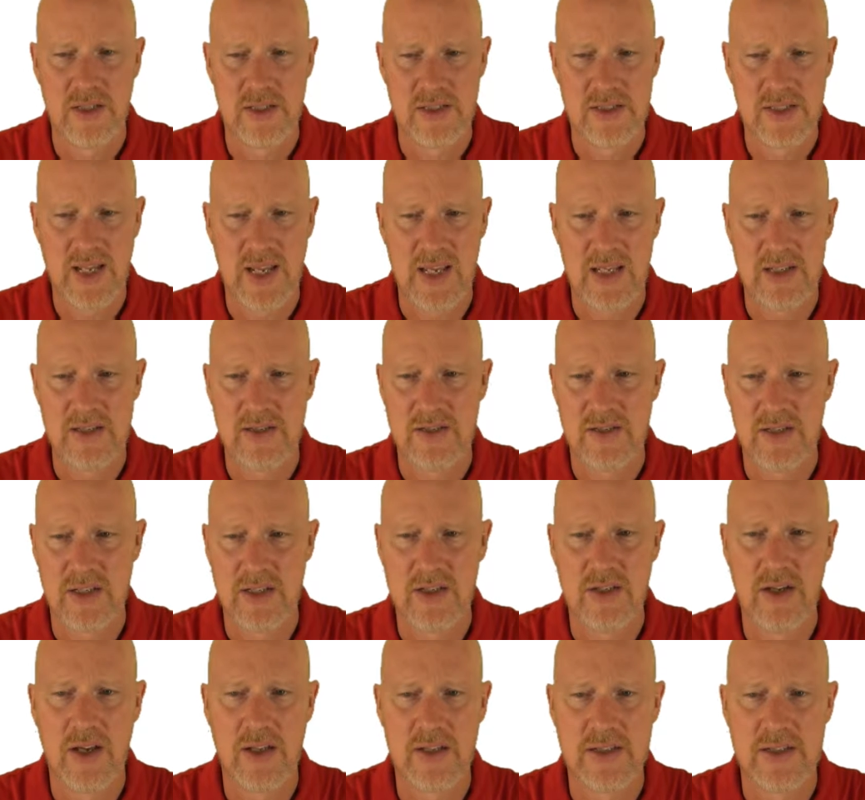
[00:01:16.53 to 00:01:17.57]
Test and
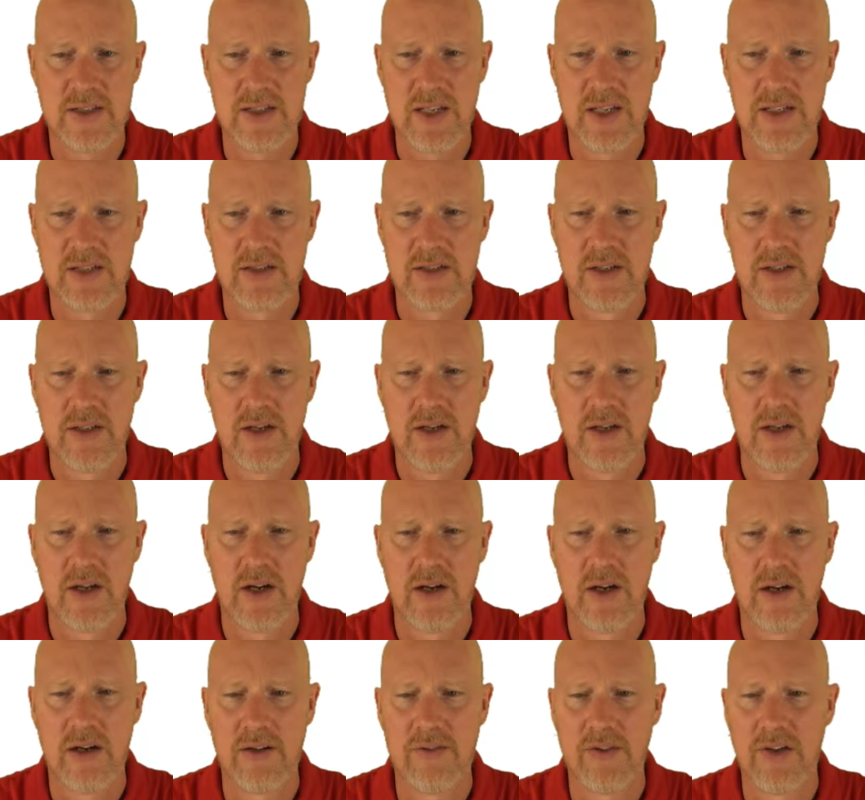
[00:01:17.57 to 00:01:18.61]
not set
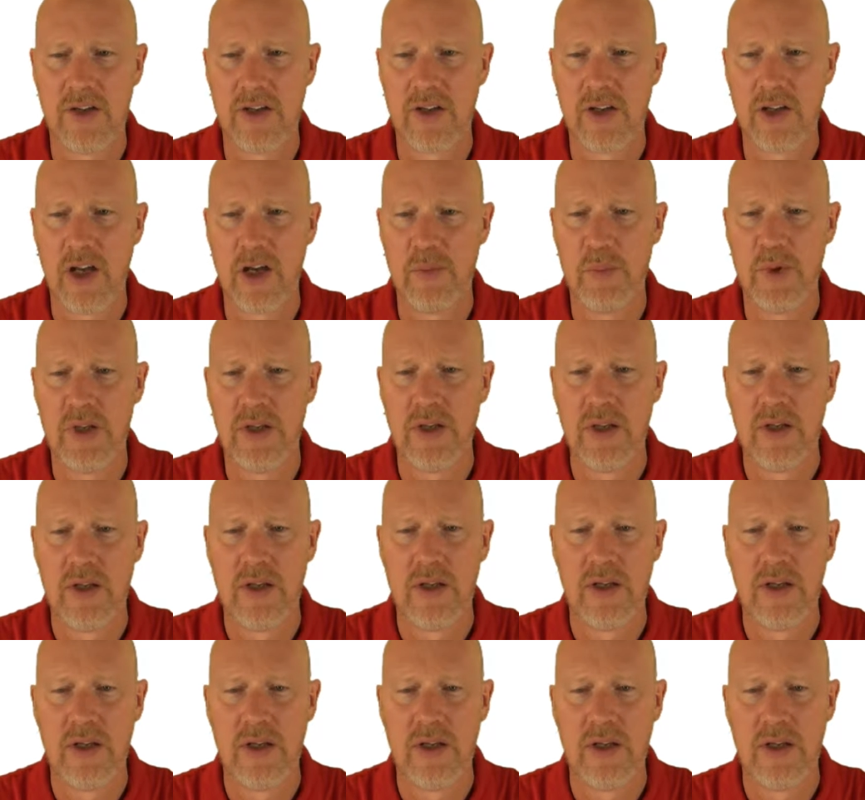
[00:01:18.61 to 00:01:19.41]
are very common